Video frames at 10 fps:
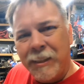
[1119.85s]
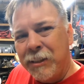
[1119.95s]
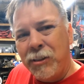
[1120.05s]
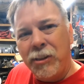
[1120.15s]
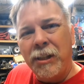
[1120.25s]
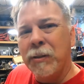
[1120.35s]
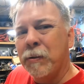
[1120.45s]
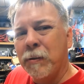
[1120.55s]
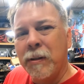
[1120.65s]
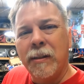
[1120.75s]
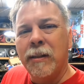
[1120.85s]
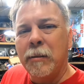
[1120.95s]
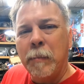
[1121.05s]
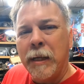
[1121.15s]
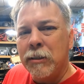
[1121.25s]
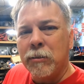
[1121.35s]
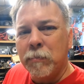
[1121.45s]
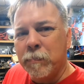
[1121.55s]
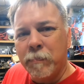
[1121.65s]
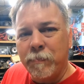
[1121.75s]
congealed and made
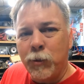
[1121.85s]
some